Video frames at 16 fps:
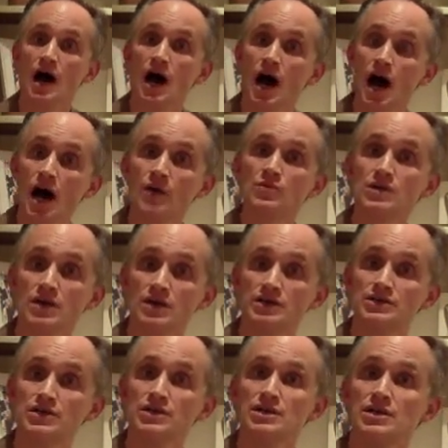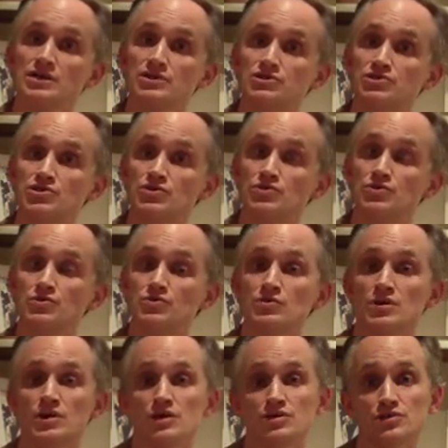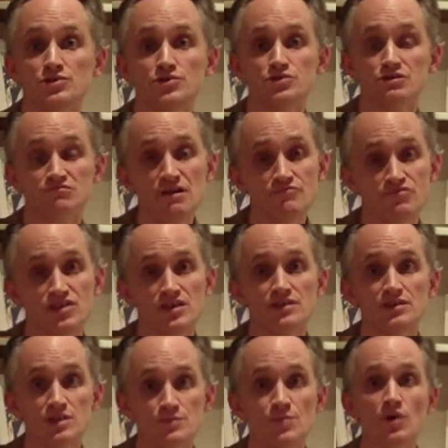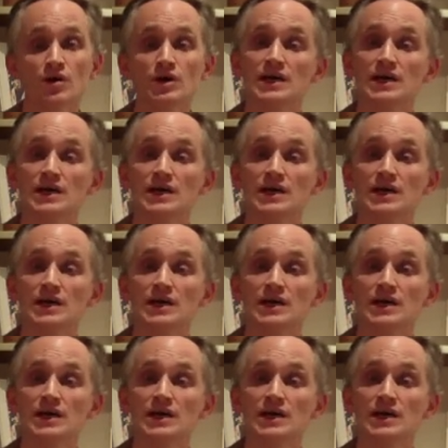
I would like you to represent this book.